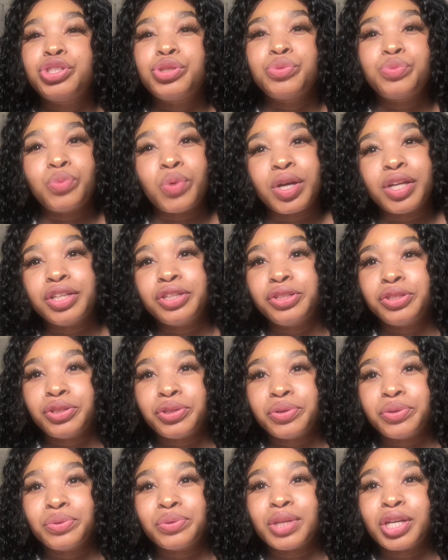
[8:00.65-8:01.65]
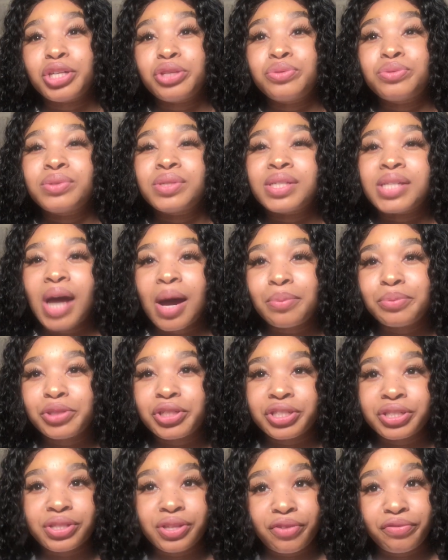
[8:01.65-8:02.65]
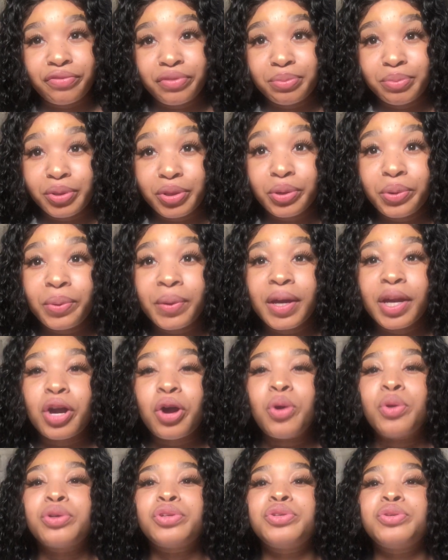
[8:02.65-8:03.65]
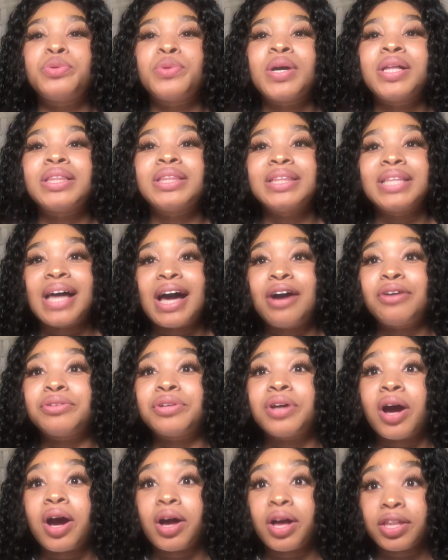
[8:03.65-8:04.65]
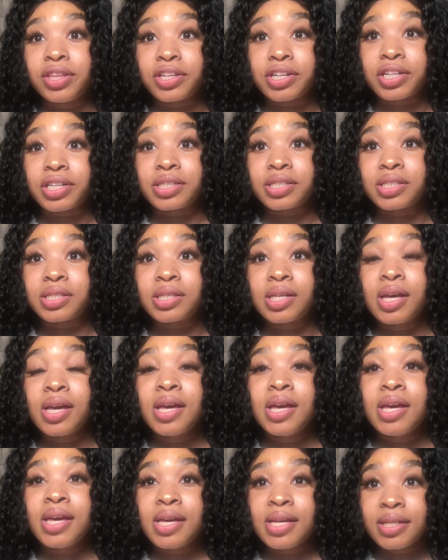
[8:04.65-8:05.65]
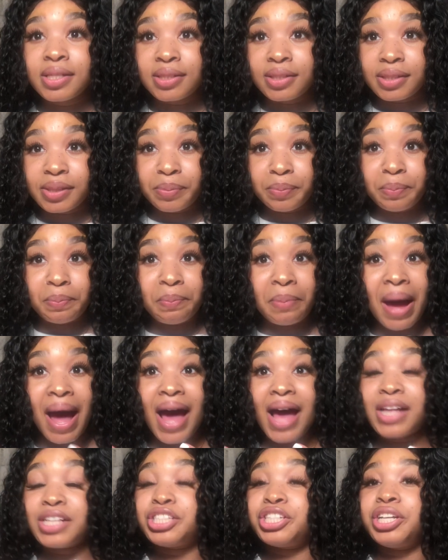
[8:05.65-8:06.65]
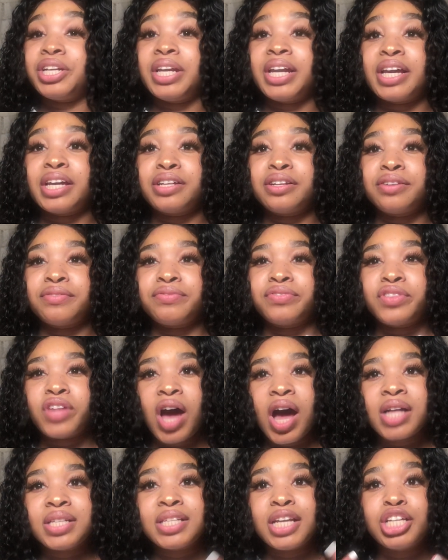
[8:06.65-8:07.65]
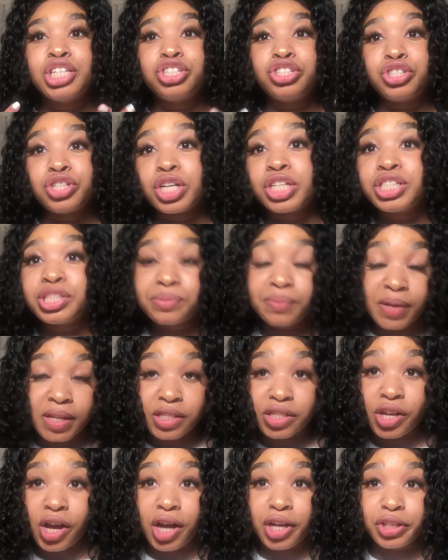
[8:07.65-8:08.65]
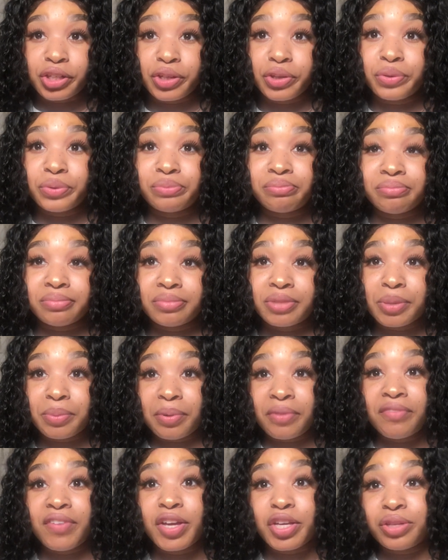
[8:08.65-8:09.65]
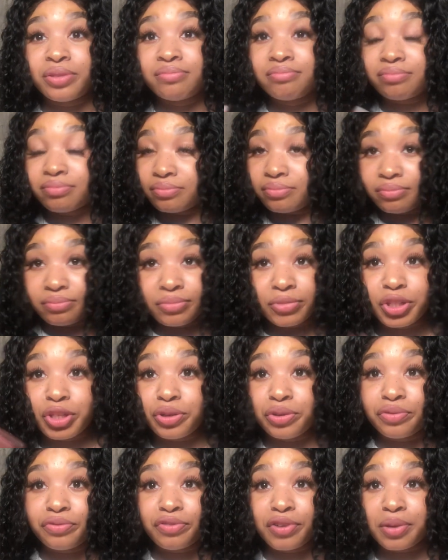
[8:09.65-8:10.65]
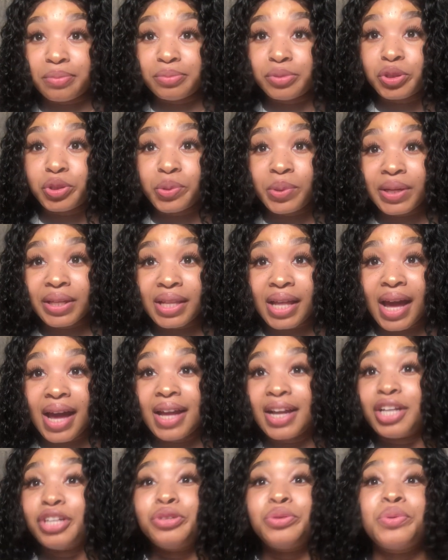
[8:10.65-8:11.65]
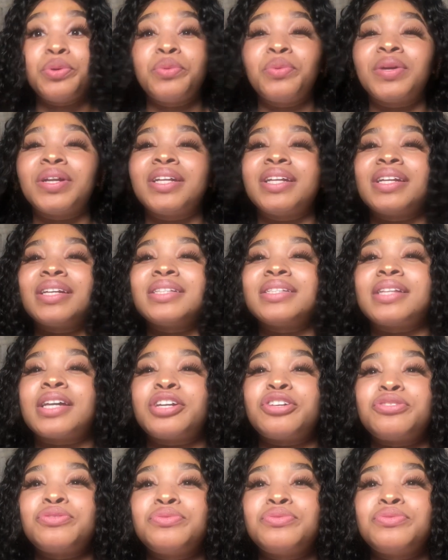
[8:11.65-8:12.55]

you want to do that you stopped yourself from doing, or you allowed others to pass your negative thoughts and judgments on you to prevent you from doing that and doing what it is that